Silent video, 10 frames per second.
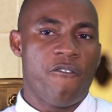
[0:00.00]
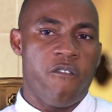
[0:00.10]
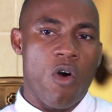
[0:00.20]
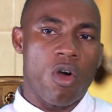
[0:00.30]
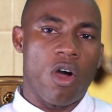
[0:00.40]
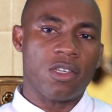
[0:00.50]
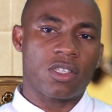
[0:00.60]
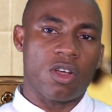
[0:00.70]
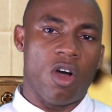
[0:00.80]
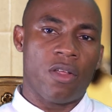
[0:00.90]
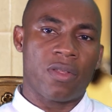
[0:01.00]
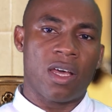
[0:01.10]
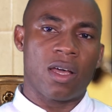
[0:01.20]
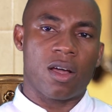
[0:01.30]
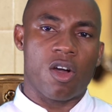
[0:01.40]
focused on
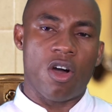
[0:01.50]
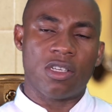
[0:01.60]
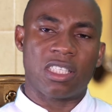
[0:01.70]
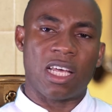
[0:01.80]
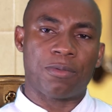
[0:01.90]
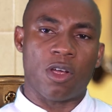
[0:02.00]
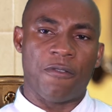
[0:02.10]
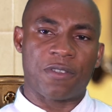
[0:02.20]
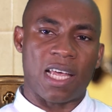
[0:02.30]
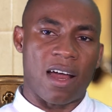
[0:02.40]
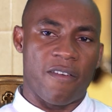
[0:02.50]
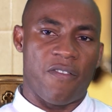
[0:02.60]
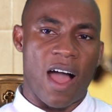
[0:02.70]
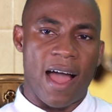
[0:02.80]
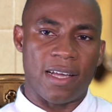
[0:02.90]
the concept of
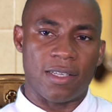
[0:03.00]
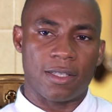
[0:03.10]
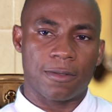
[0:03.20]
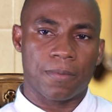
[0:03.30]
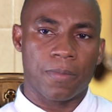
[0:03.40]
sacrifice.